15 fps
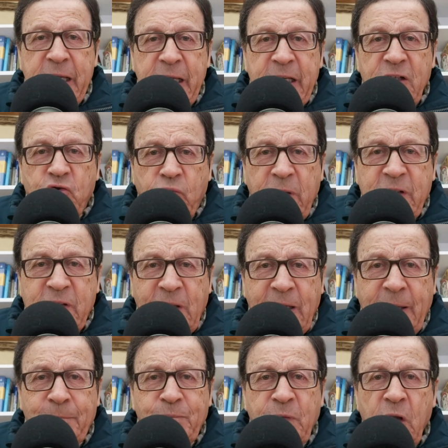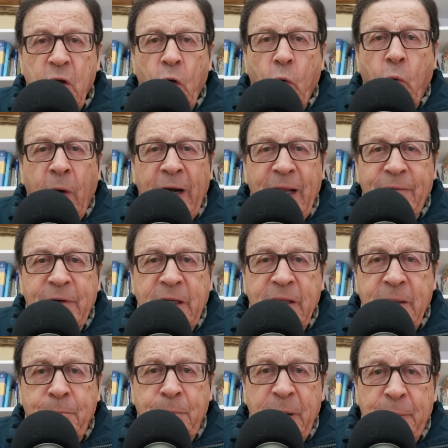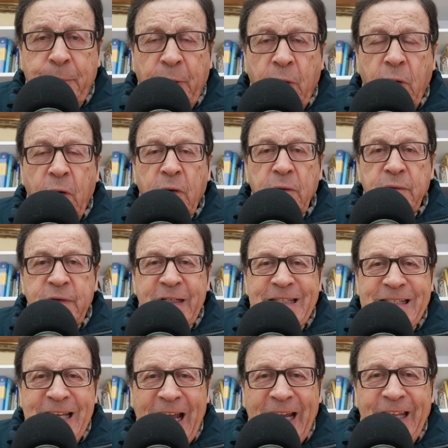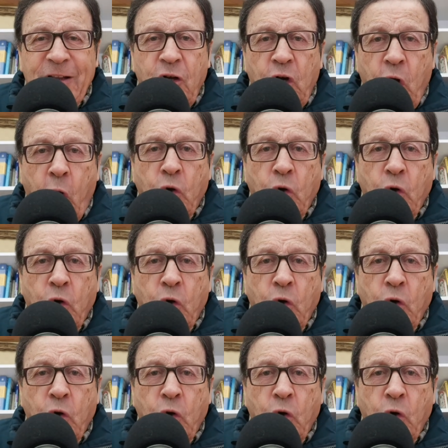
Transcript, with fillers: In Switzerland, whatever the people decide